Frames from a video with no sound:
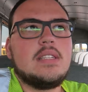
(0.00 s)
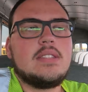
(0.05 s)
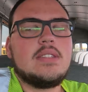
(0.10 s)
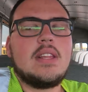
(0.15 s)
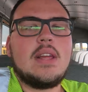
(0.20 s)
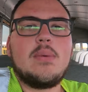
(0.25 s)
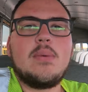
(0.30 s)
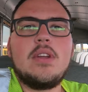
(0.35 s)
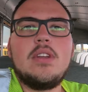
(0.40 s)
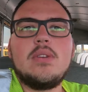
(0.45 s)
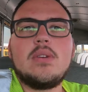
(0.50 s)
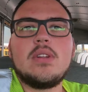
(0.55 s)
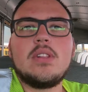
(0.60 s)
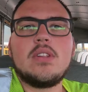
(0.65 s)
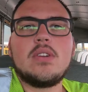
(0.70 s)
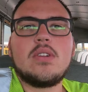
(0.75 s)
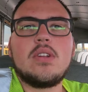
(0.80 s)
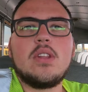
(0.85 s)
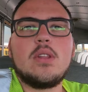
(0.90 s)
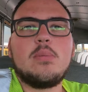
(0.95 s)
So that way you
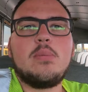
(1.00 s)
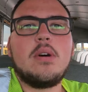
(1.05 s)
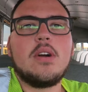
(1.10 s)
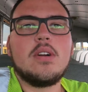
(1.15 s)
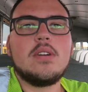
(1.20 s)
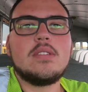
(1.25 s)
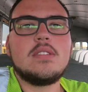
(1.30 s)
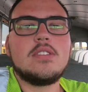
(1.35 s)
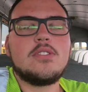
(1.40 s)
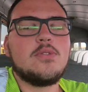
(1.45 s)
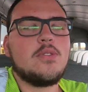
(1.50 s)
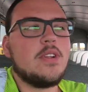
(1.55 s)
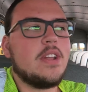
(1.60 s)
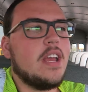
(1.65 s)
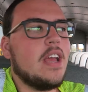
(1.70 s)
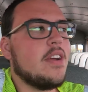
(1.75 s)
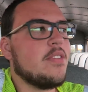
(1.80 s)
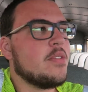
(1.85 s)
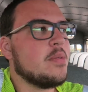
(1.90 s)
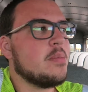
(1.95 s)
can learn all the parts. It's
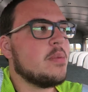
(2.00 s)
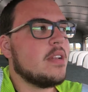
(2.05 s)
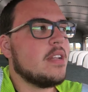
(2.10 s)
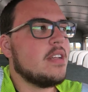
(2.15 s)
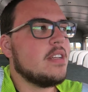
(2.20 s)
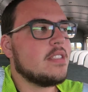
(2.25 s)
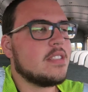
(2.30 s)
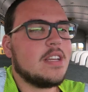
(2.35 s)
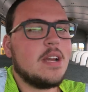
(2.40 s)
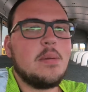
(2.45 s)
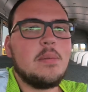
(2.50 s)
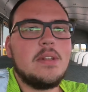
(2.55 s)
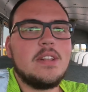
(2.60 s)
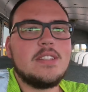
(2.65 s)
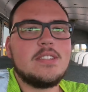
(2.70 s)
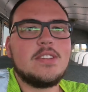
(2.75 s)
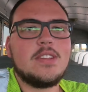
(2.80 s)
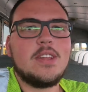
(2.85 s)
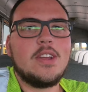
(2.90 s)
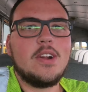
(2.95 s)
funny, everybody is coming
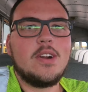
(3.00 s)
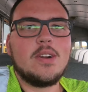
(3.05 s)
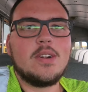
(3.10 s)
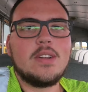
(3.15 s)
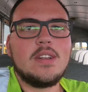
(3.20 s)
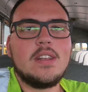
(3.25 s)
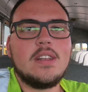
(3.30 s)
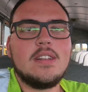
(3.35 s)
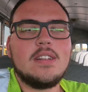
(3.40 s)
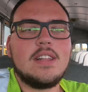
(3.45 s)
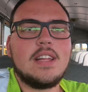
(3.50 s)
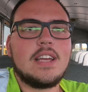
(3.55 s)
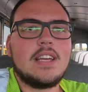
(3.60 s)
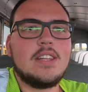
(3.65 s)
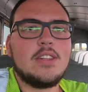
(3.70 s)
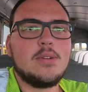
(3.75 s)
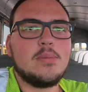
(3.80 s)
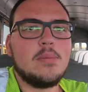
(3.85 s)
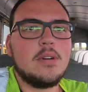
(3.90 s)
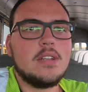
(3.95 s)
into the yard,
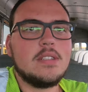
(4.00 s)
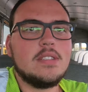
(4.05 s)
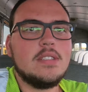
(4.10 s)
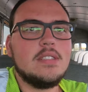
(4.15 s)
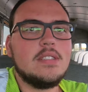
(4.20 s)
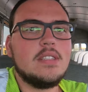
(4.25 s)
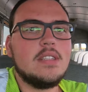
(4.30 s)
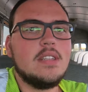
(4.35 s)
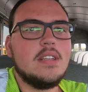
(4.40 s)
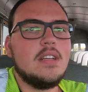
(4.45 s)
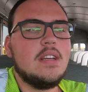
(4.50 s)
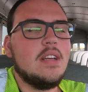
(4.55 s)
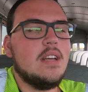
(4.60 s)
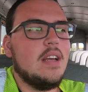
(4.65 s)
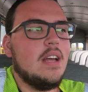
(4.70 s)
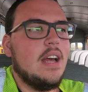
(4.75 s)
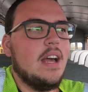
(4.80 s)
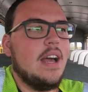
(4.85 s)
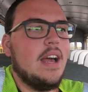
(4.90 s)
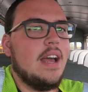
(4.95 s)
like in their buses,
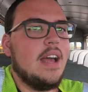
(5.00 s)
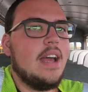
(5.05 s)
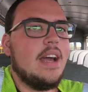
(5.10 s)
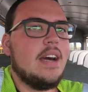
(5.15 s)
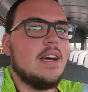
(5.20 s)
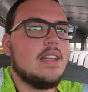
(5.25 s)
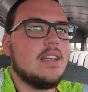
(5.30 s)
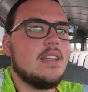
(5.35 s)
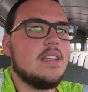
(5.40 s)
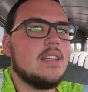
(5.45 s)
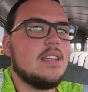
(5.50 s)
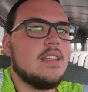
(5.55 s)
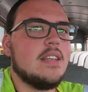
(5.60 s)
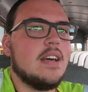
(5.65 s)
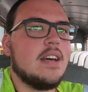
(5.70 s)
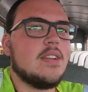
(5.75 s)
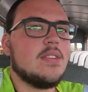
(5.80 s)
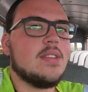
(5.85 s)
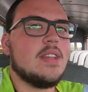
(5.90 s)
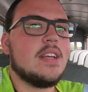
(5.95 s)
and
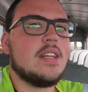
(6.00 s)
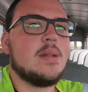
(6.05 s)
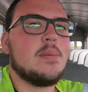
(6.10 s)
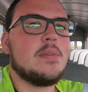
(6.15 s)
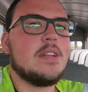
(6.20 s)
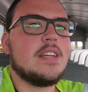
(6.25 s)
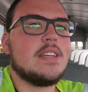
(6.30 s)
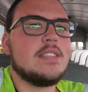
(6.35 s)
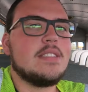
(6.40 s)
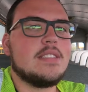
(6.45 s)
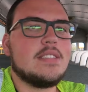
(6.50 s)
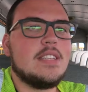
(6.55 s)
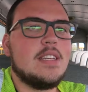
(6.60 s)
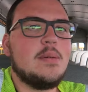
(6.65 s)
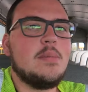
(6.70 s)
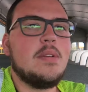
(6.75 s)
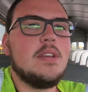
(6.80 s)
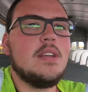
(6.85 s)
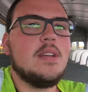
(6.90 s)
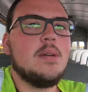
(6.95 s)
I don't think anybody can
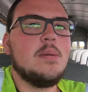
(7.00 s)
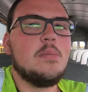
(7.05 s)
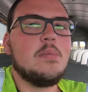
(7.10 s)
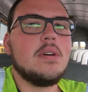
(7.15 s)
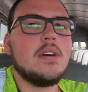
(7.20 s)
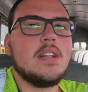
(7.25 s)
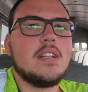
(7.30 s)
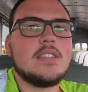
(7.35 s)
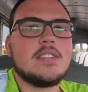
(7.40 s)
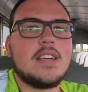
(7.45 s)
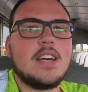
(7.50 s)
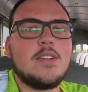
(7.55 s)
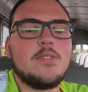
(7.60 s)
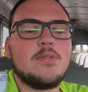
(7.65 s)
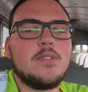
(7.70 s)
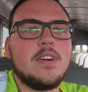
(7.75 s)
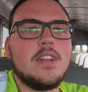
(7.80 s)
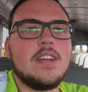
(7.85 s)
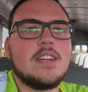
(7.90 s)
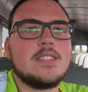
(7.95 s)
see me, but it's kind
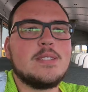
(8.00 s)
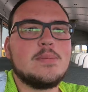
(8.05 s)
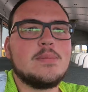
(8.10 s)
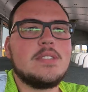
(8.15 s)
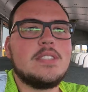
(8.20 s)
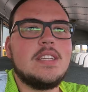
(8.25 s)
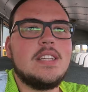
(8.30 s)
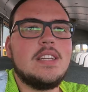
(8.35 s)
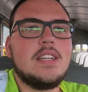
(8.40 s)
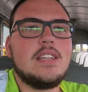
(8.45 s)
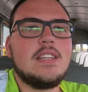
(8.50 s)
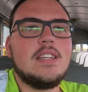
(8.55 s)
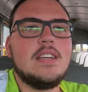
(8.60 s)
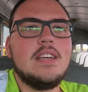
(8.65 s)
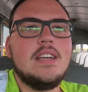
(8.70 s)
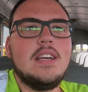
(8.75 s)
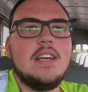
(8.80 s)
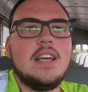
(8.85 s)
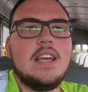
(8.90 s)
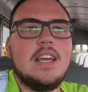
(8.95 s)
of funny because I'm sitting
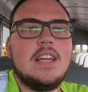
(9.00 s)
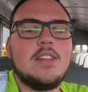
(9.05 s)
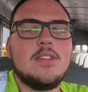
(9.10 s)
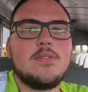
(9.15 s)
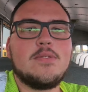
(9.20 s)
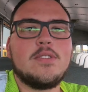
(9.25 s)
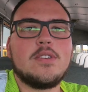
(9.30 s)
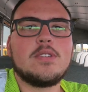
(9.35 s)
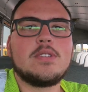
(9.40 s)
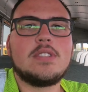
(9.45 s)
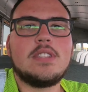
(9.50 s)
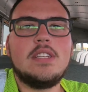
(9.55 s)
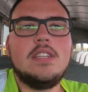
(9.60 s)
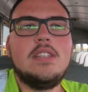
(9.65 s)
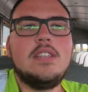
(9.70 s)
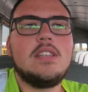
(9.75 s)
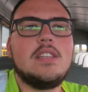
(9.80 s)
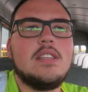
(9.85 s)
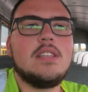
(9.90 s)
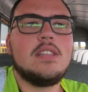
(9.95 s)
in the first
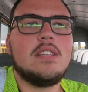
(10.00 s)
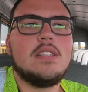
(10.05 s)
seat,